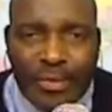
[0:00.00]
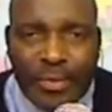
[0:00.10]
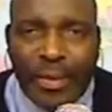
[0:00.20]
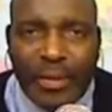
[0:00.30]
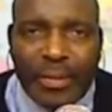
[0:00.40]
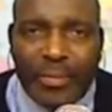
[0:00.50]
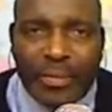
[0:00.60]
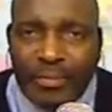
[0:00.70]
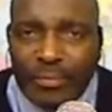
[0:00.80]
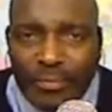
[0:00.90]

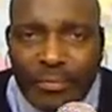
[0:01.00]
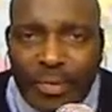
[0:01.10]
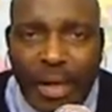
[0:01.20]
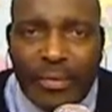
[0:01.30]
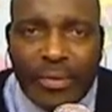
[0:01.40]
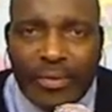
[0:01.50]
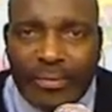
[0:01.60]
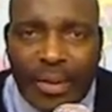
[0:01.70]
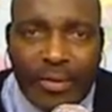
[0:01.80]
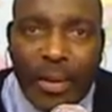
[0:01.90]

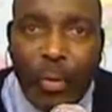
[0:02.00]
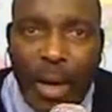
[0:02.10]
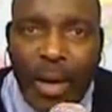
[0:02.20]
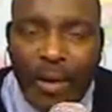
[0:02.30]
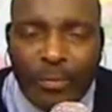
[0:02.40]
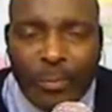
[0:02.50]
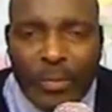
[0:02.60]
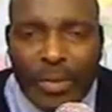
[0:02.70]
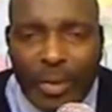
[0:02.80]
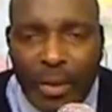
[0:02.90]
it took a while.
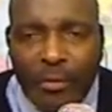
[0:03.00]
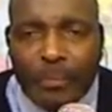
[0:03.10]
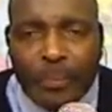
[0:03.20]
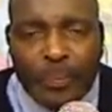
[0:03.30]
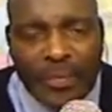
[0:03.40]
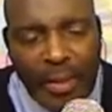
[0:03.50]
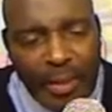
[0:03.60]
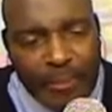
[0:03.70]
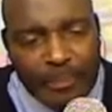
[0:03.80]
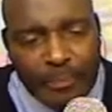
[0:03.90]
So,
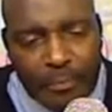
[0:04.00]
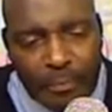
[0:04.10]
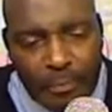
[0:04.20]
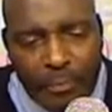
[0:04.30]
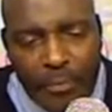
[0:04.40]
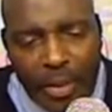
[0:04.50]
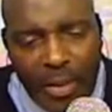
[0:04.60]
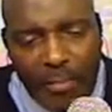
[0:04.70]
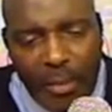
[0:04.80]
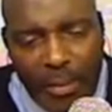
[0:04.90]

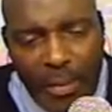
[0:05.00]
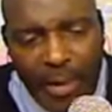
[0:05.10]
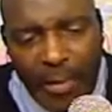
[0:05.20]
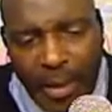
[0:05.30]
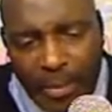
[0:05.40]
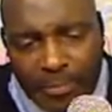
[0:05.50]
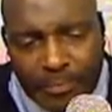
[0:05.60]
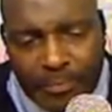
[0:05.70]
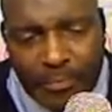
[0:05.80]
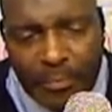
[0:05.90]
my thought
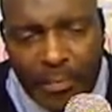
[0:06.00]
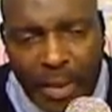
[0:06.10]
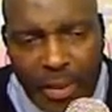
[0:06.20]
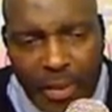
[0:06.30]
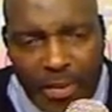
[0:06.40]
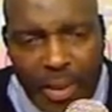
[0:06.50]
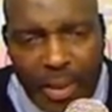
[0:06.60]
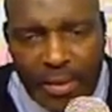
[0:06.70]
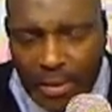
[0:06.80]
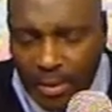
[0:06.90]
is
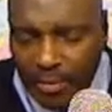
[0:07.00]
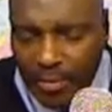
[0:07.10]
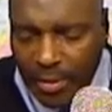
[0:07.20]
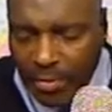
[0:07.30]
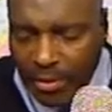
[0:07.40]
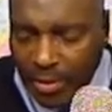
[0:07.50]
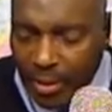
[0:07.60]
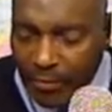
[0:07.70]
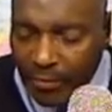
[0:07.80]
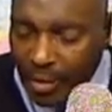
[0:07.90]
that, you just
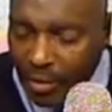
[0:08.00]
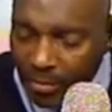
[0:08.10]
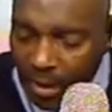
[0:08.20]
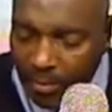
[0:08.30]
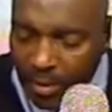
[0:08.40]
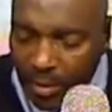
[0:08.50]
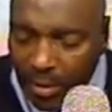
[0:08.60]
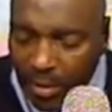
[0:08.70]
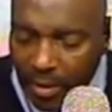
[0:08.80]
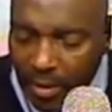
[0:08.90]
never know. Maybe
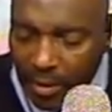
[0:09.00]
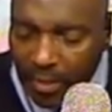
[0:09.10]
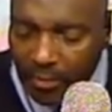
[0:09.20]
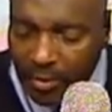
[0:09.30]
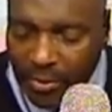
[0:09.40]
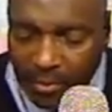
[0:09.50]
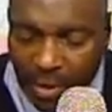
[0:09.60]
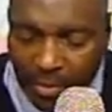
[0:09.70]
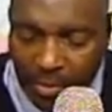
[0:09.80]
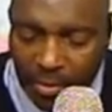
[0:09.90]
with some
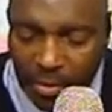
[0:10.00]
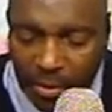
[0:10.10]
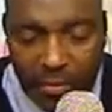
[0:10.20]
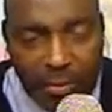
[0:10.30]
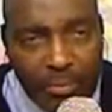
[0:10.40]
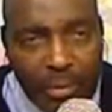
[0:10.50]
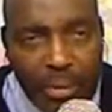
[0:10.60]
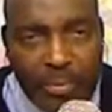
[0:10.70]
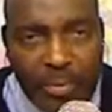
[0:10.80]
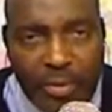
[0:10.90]
people, you have a
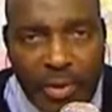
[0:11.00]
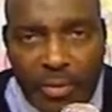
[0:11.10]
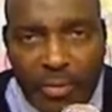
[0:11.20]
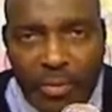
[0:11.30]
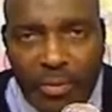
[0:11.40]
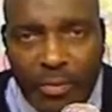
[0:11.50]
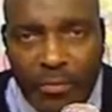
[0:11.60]
predisposition